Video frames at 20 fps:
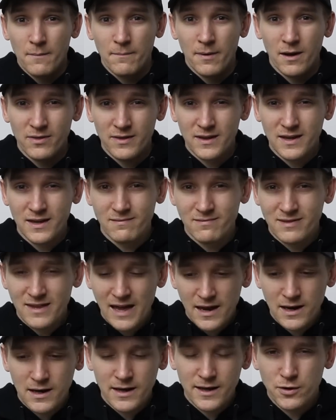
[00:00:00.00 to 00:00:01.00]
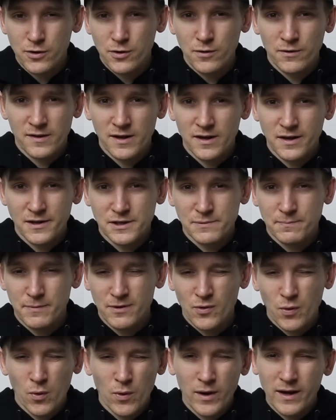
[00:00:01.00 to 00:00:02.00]
But the daily usage
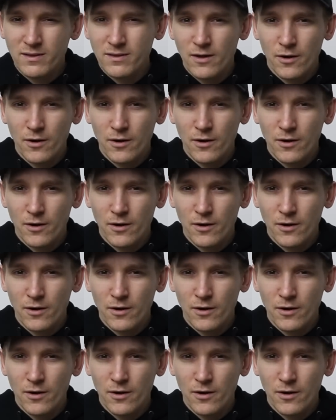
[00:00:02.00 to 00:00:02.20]
between